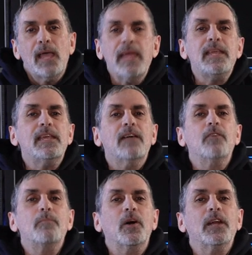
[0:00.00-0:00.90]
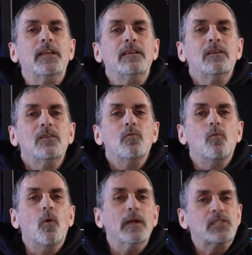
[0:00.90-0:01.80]
Hey everybody,
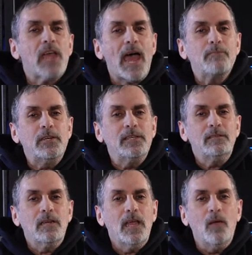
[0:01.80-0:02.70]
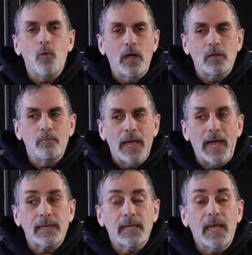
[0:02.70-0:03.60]
what's happening and welcome
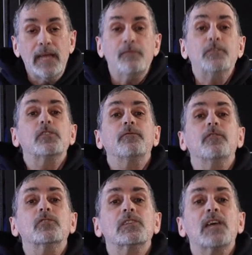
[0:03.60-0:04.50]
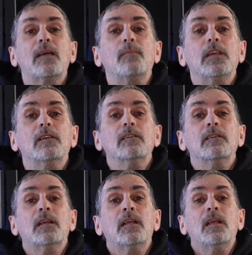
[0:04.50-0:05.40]
back. And if it's your first time here,
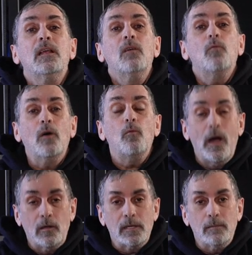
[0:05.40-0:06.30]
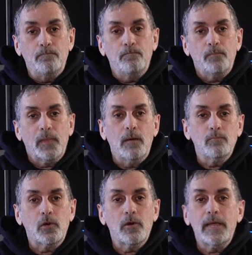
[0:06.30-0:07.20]
well, welcome.
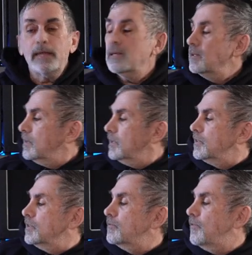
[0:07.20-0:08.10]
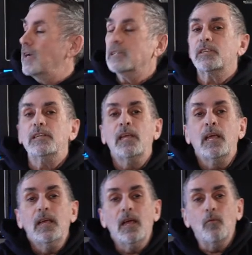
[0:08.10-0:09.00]
I'm Craig, this is Foxy,
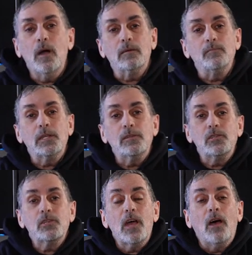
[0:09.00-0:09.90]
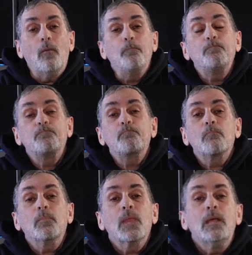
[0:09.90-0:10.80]
and welcome to the show.
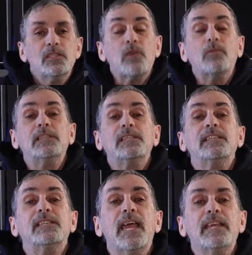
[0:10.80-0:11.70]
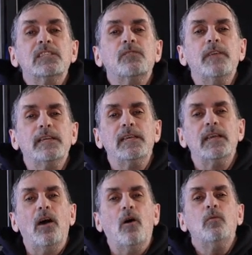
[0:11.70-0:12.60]
So in today's
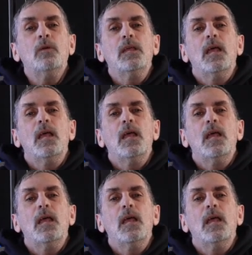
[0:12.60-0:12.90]
video,